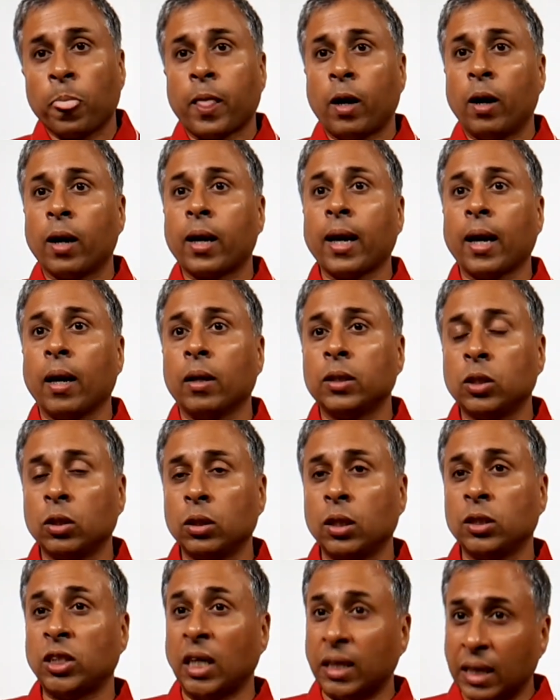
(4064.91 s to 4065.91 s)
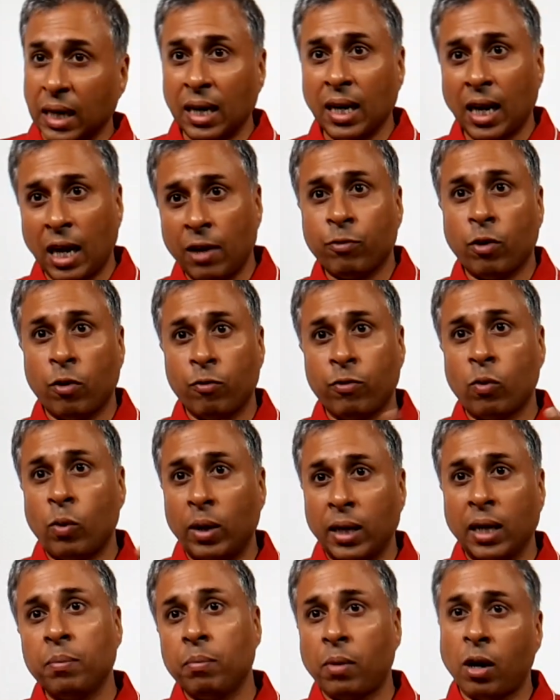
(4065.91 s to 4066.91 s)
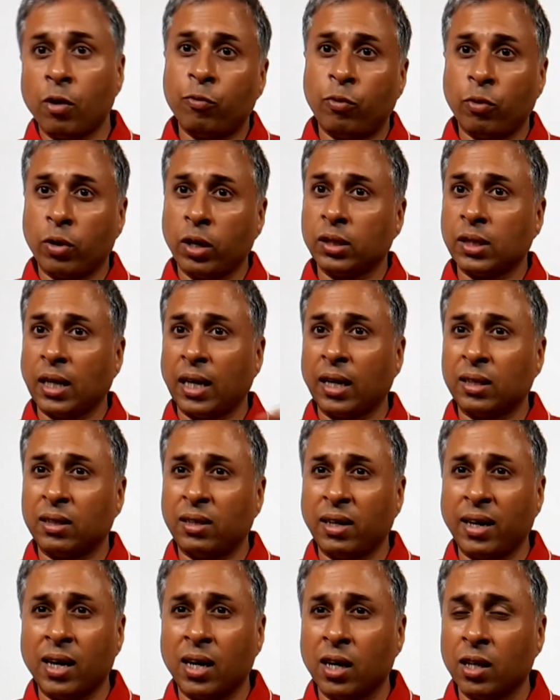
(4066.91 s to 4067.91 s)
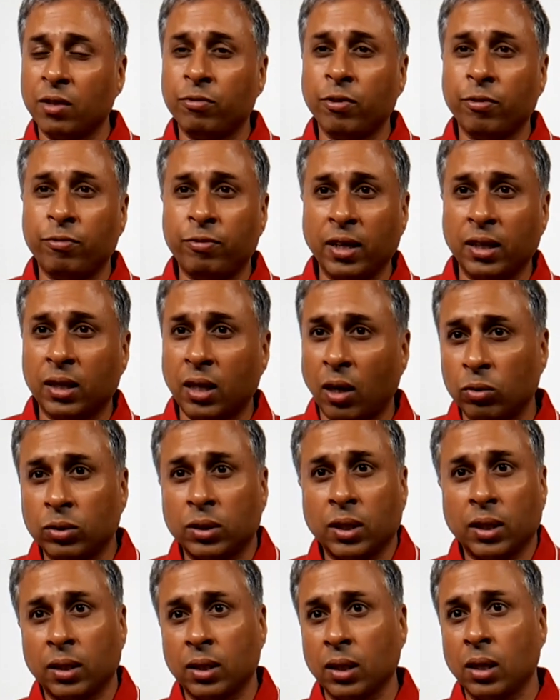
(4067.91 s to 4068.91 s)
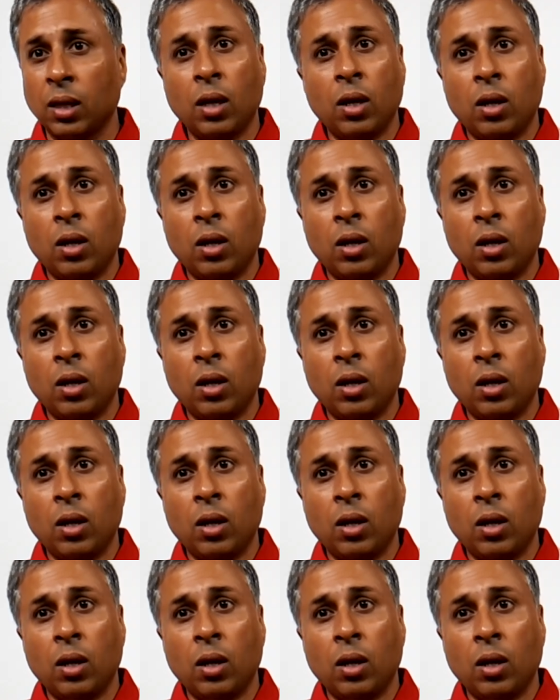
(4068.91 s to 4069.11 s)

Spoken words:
Okay, so the shutter life of a 1D Mark IV is like 350,000